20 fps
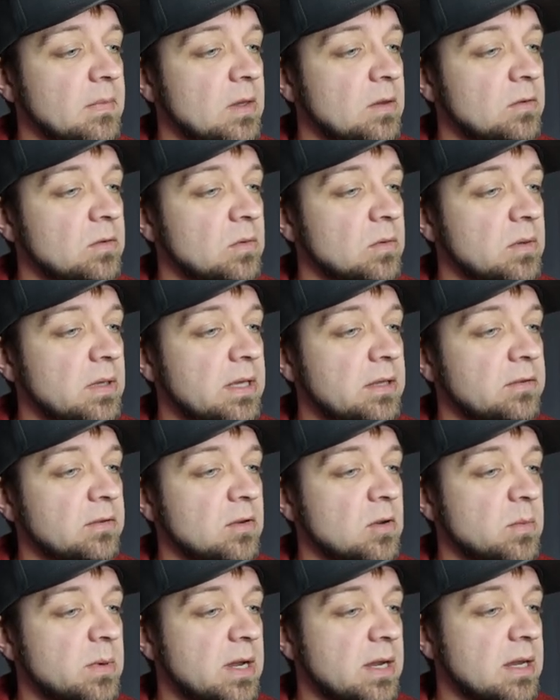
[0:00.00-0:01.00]
So let's
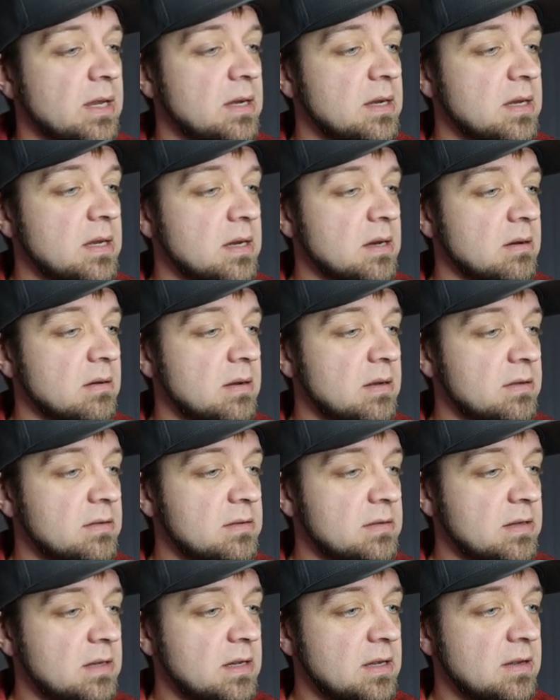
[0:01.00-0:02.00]
go back in here and
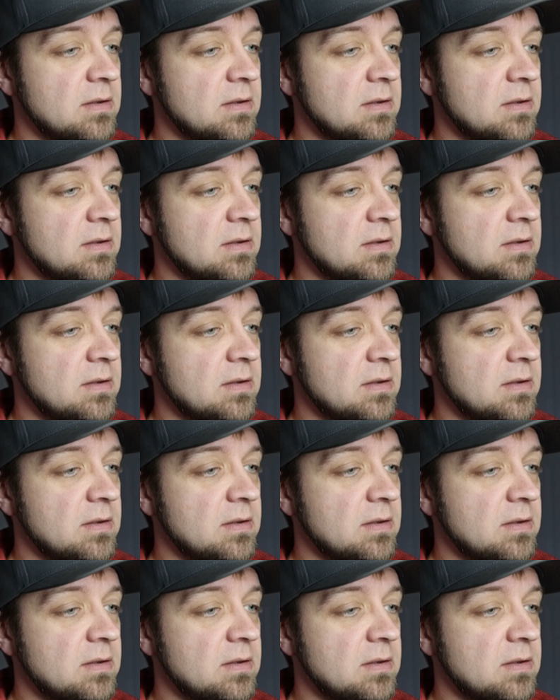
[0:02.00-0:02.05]
see